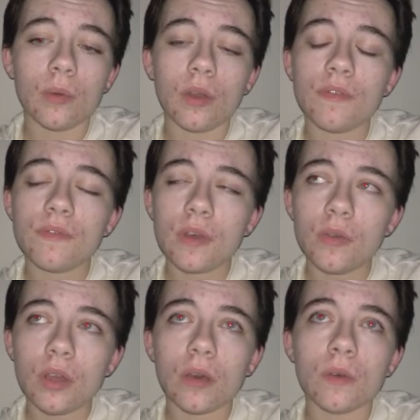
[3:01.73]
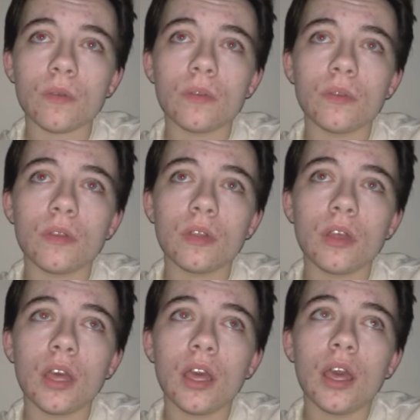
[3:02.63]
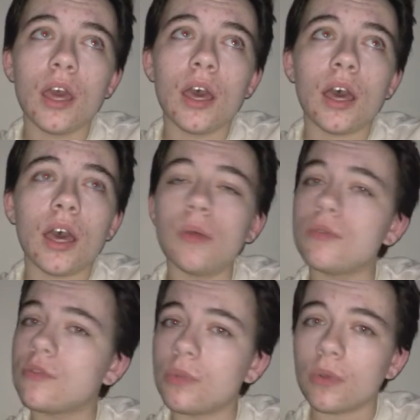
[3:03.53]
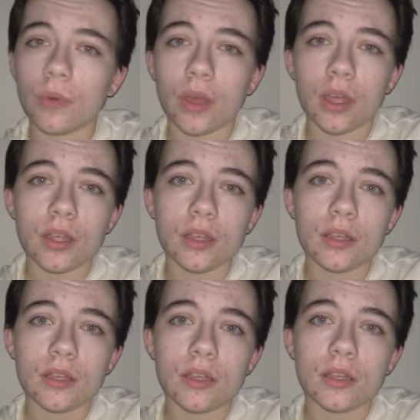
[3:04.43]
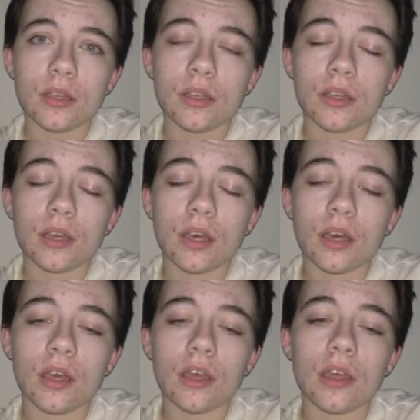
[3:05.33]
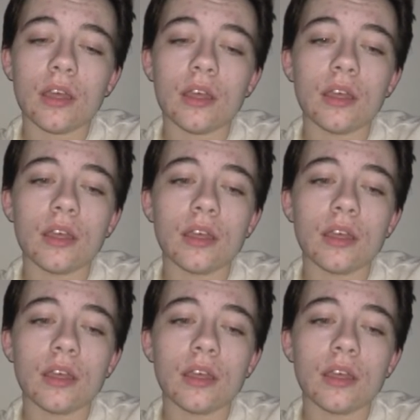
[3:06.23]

when I found out, I was just blown away. I